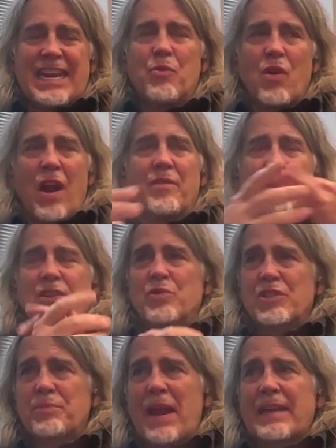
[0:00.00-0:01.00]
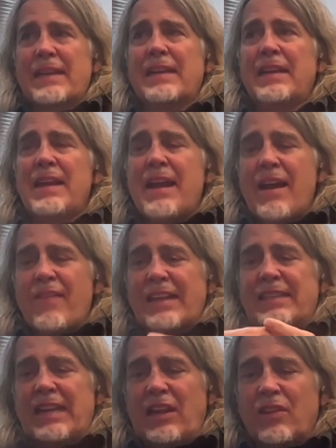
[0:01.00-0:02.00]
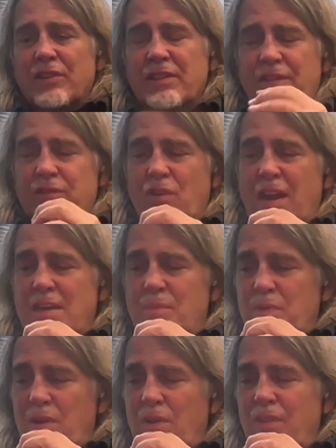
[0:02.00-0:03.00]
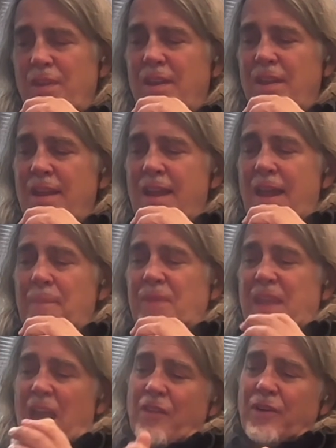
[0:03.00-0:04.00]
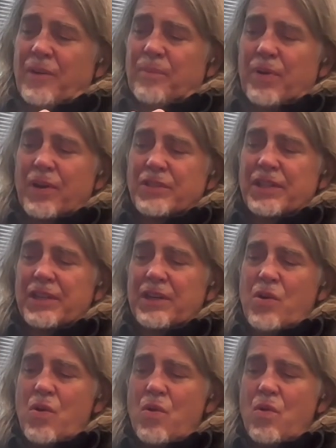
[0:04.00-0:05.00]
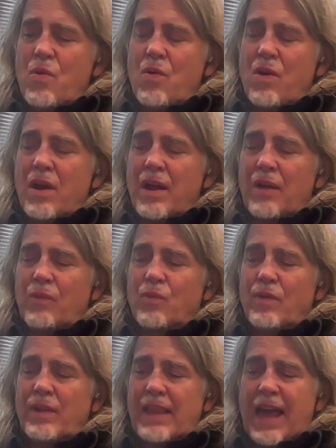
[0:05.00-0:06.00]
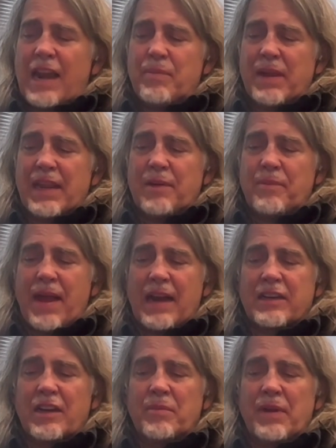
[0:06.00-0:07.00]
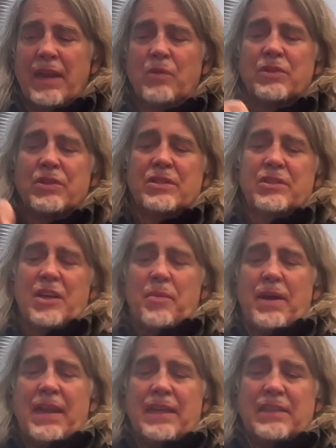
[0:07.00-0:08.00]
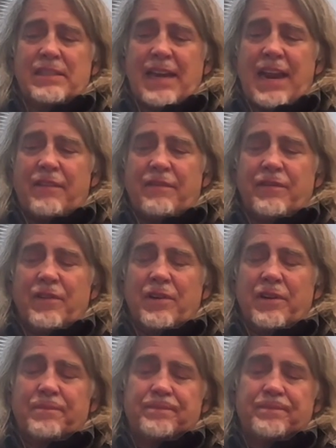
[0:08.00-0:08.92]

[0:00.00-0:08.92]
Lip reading: everybody's respected. And that's an ethos I've tried to build. The other person who really had a big impact on me was somebody at Stanford,